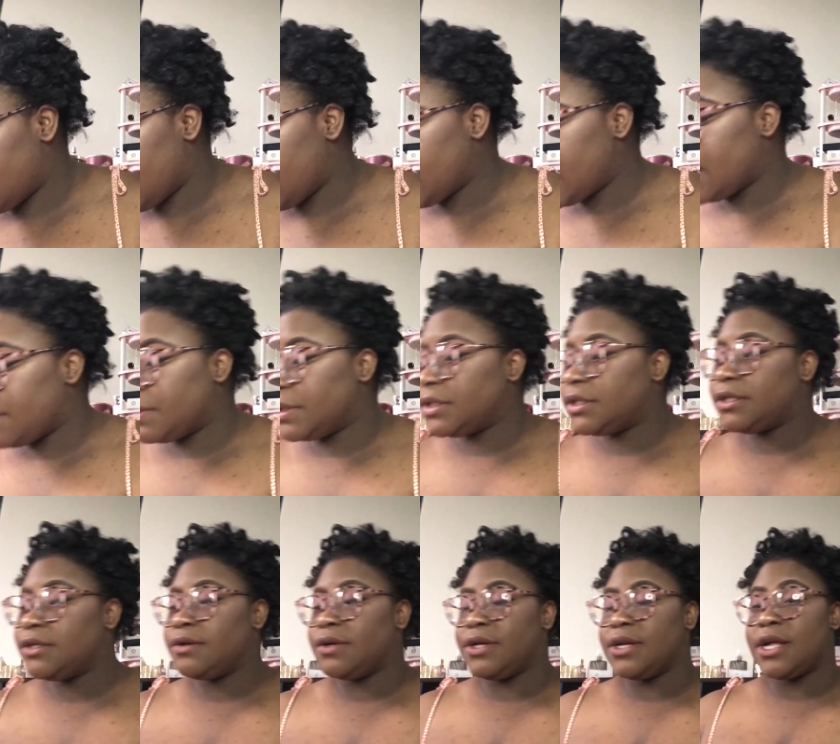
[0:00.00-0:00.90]
I went
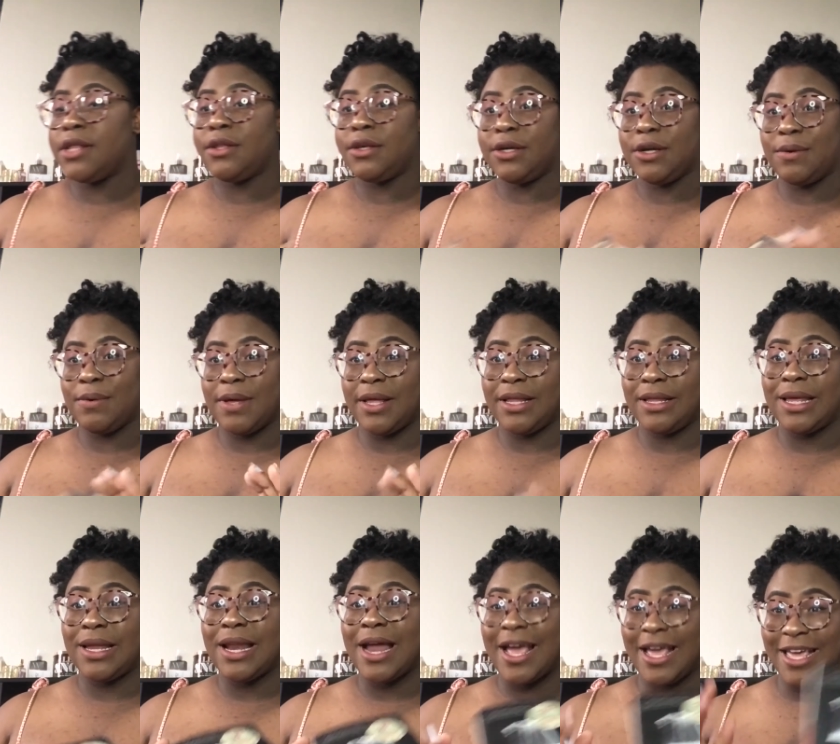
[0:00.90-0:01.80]
to another Goodwill
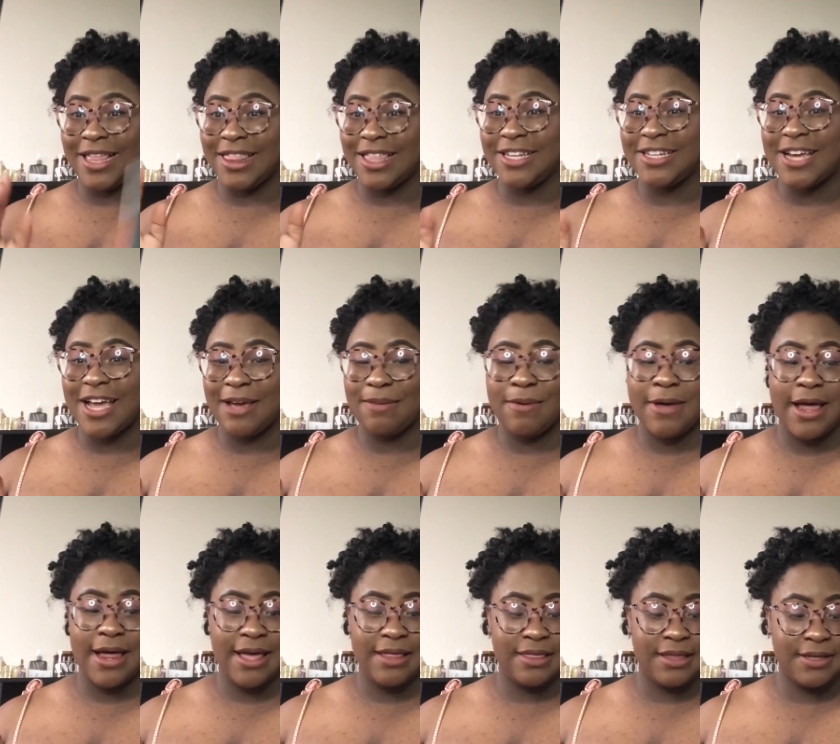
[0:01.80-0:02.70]
and I hit the
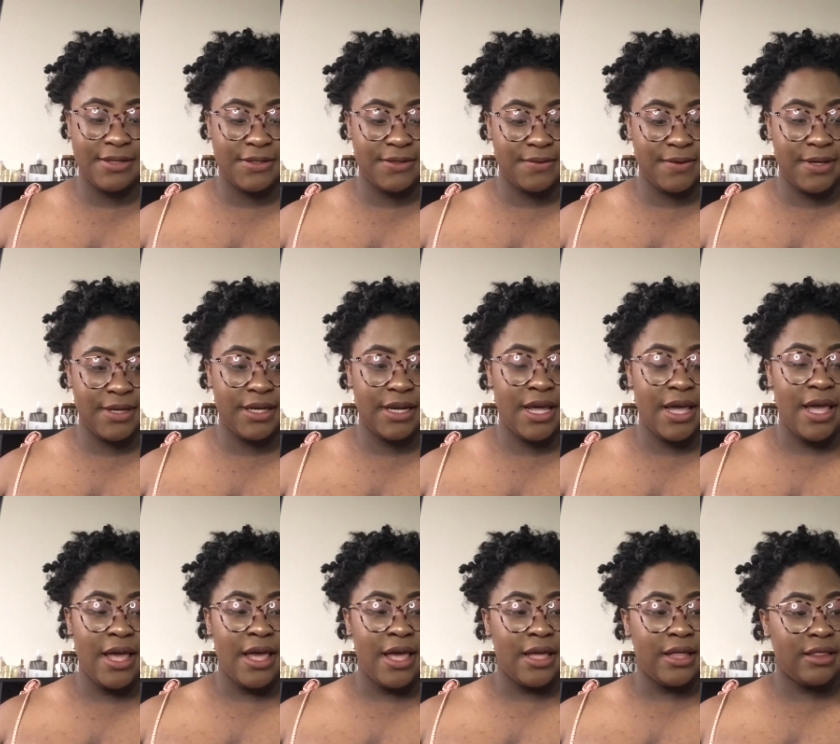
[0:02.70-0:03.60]
jackpot at this one.
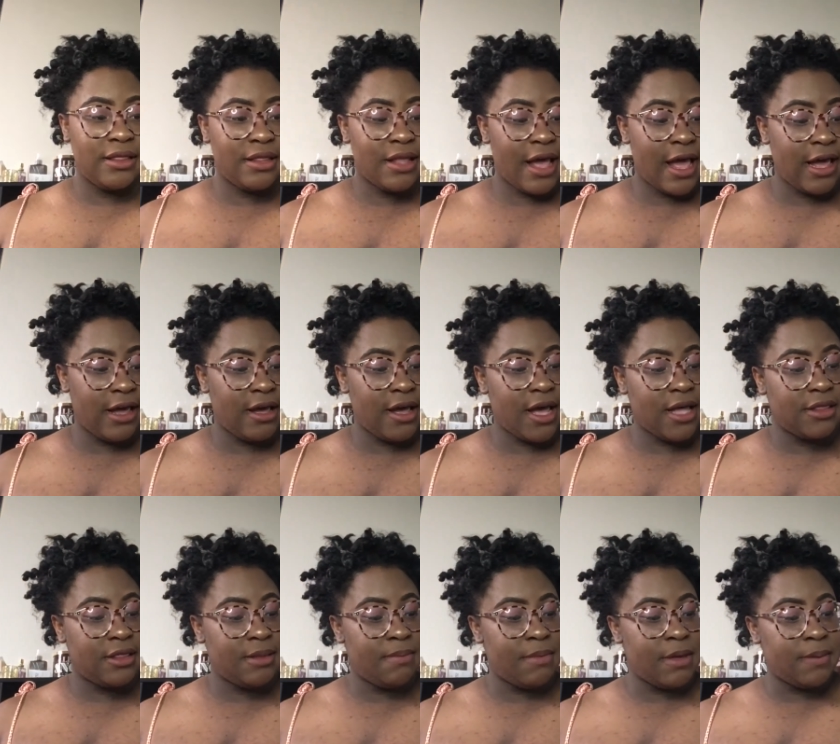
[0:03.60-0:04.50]
I got
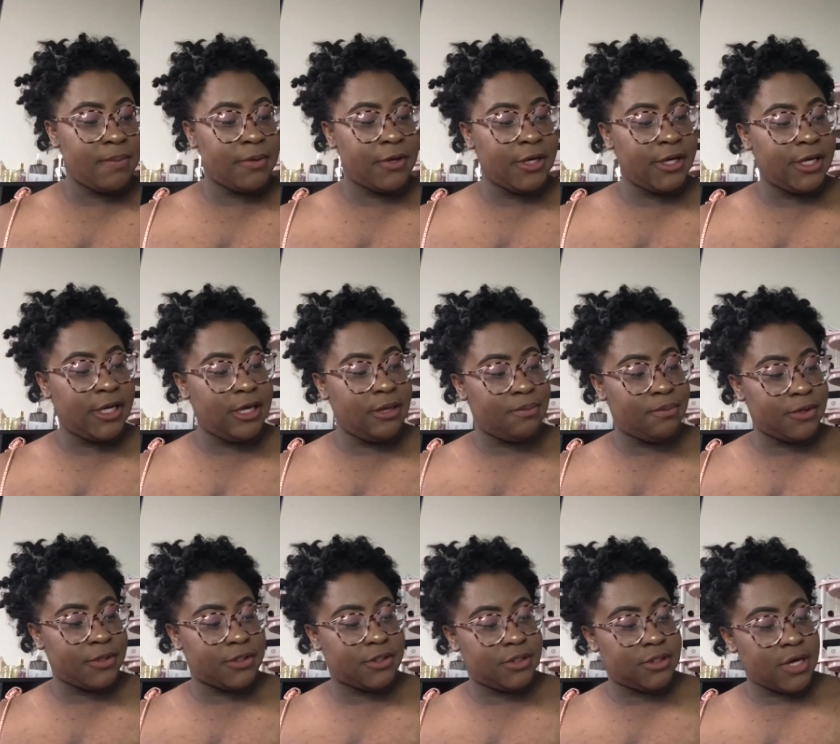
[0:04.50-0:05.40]
The Memory
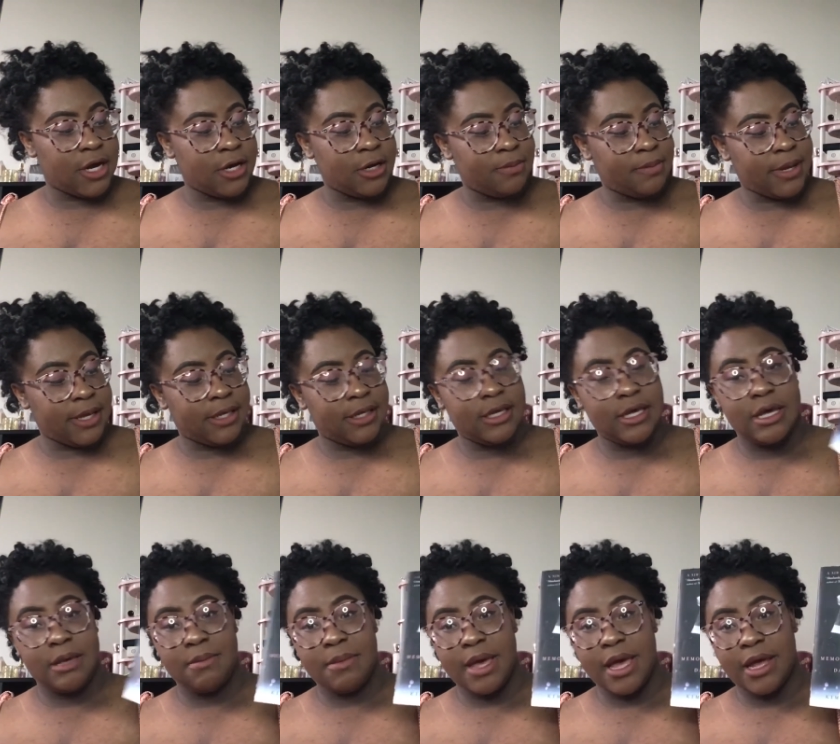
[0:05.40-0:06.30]
Keeper's Daughter by
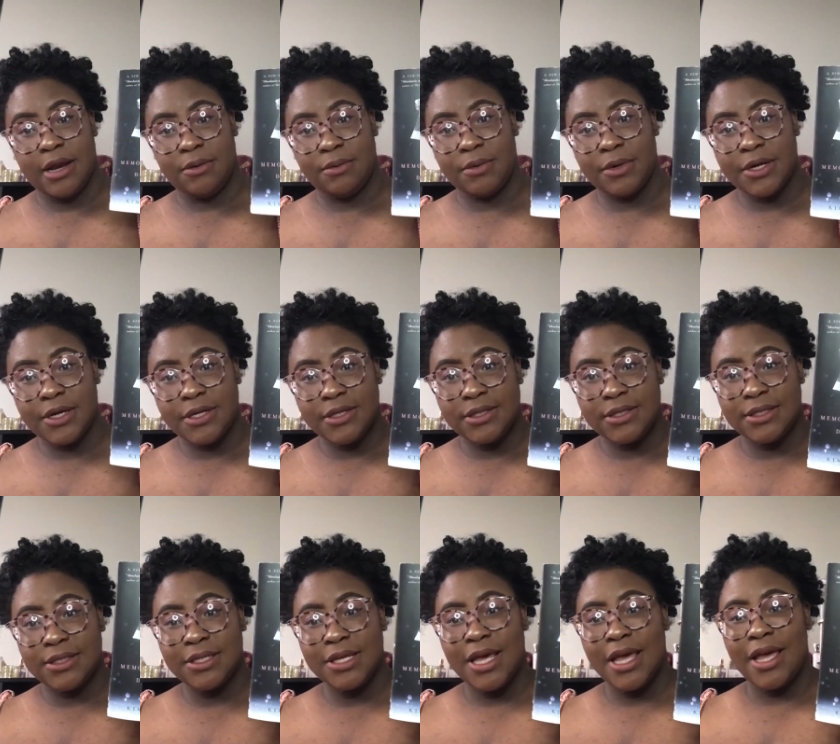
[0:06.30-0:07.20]
Kim
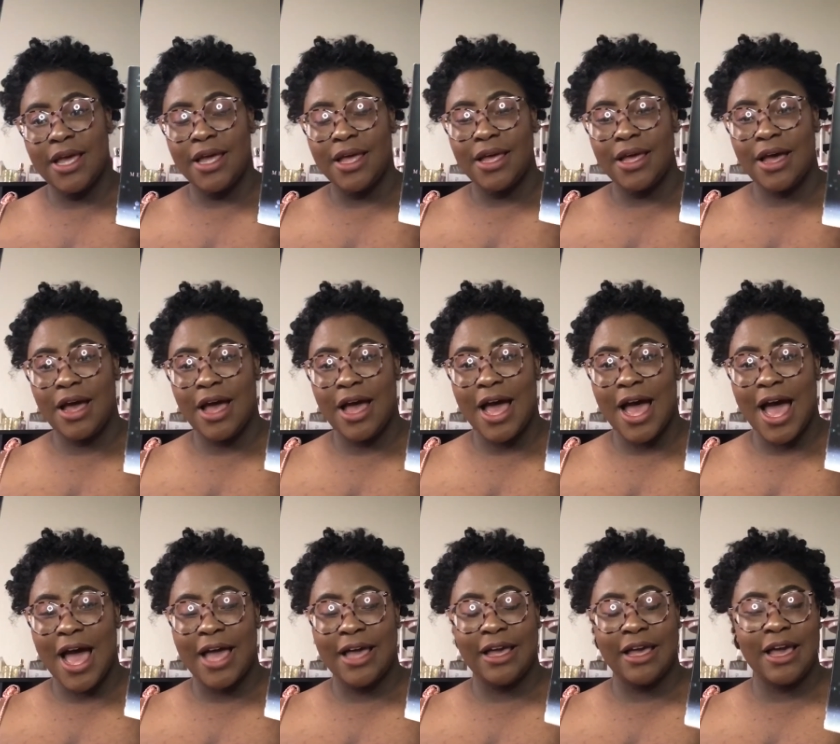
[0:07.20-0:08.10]
Edwards.
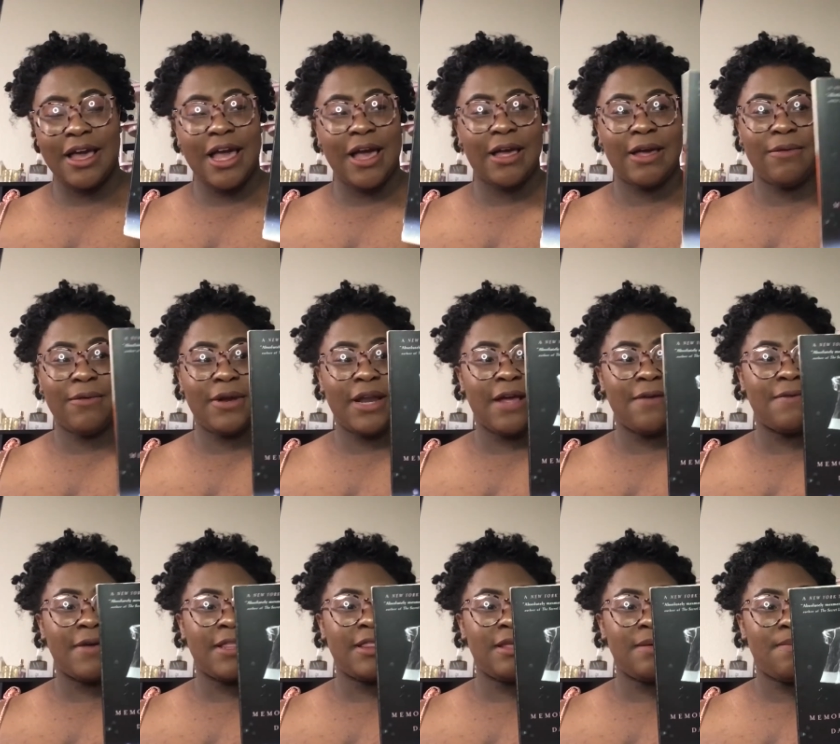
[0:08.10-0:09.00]
When I
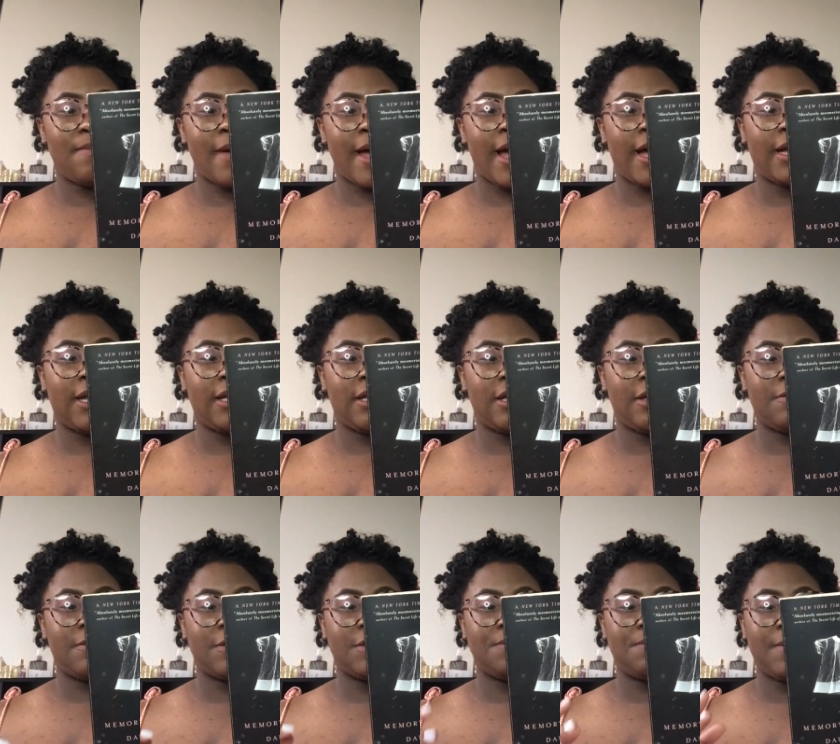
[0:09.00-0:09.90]
read the back, it
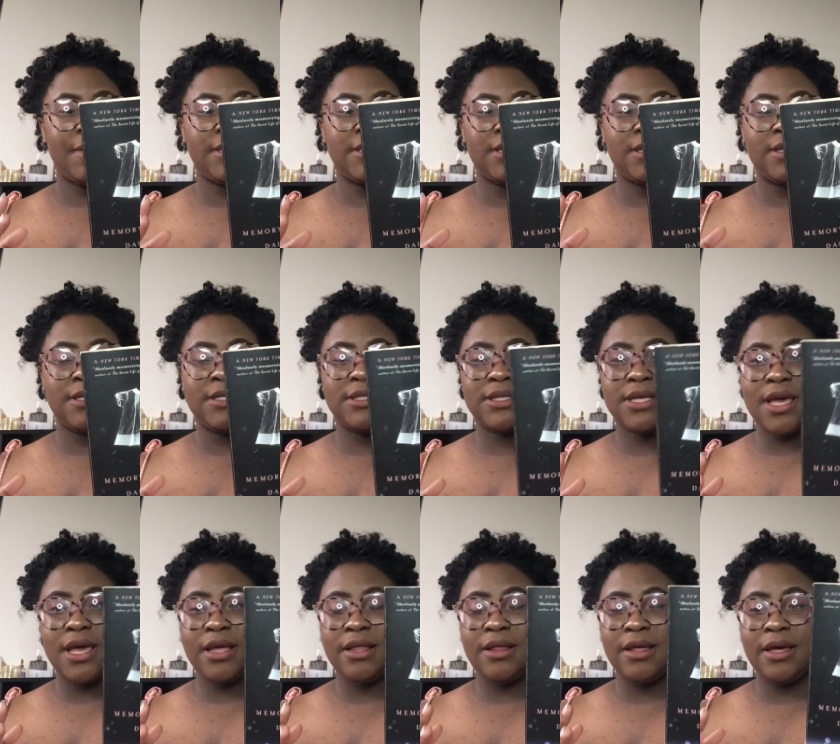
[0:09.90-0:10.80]
was basically
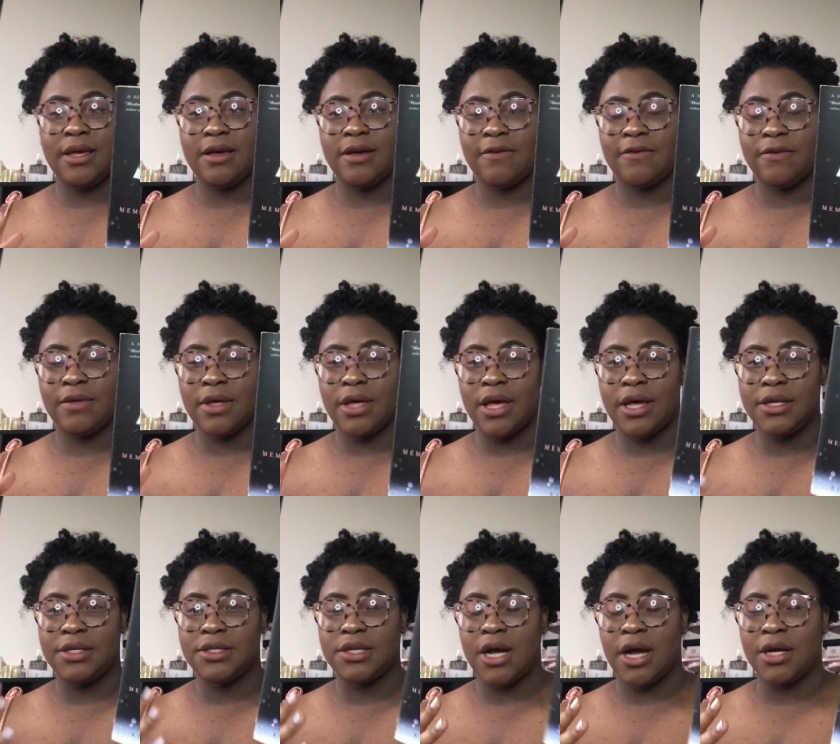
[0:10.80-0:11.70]
saying like a
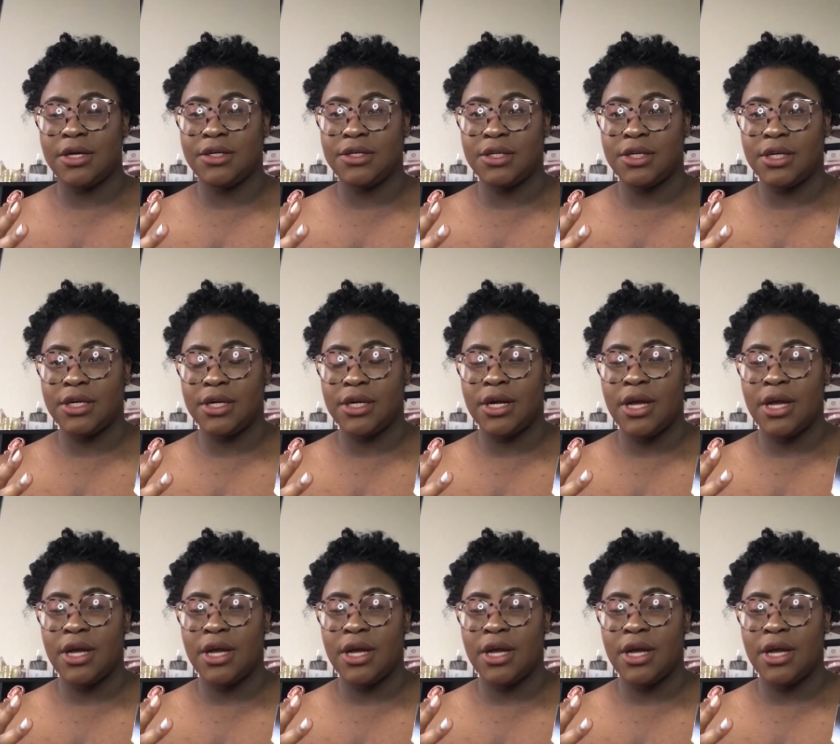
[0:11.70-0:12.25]
doctor's